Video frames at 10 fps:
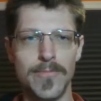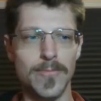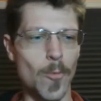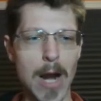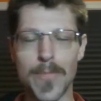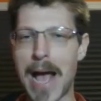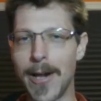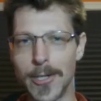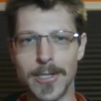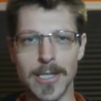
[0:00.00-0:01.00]
wear
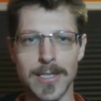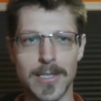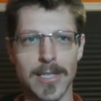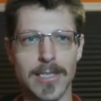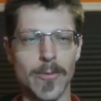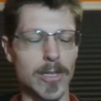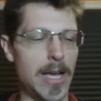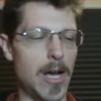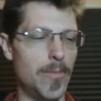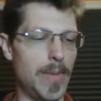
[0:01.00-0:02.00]
patterns and discussing what
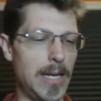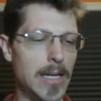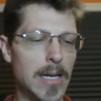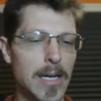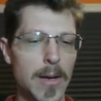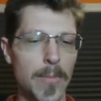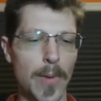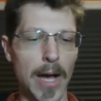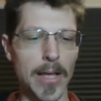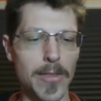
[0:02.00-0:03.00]
they all mean.
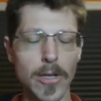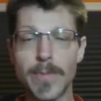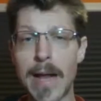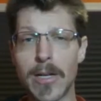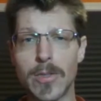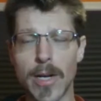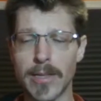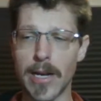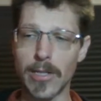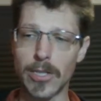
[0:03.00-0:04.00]
But those patterns right
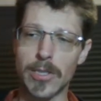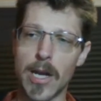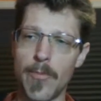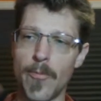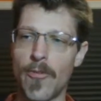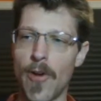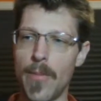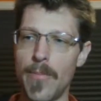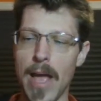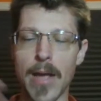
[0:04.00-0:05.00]
there just come
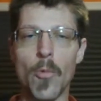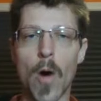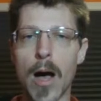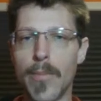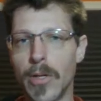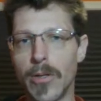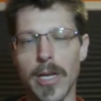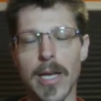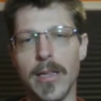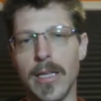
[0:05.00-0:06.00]
from a
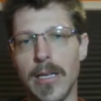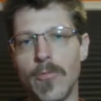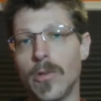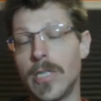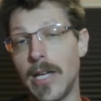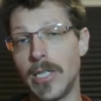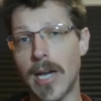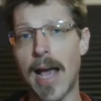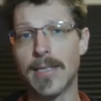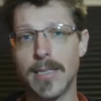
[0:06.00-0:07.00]
wobble in the
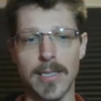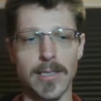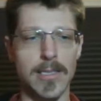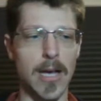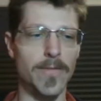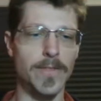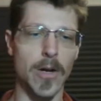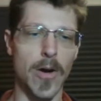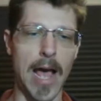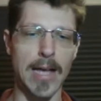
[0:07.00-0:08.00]
rotation axis itself.
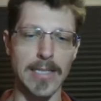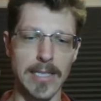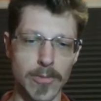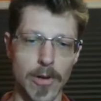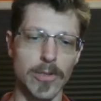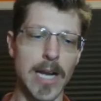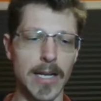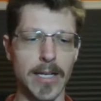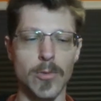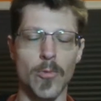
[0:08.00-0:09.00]
So as it's
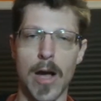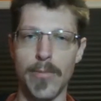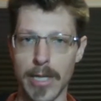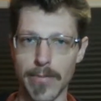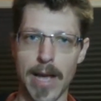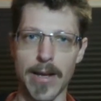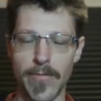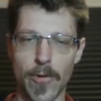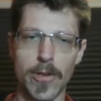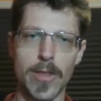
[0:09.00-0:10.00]
rotating, it's wobbling back
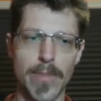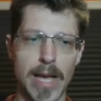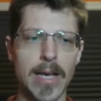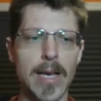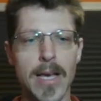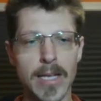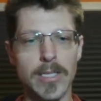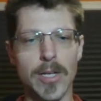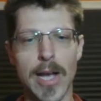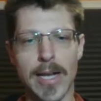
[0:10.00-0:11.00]
and forth a bit. And
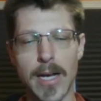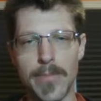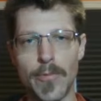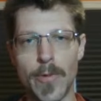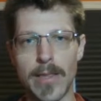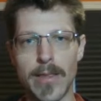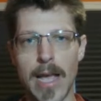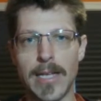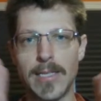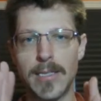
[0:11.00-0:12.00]
so you end up with
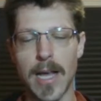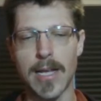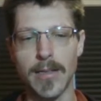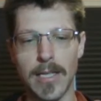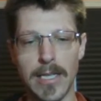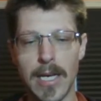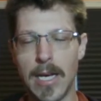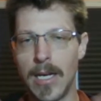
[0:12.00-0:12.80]
a slightly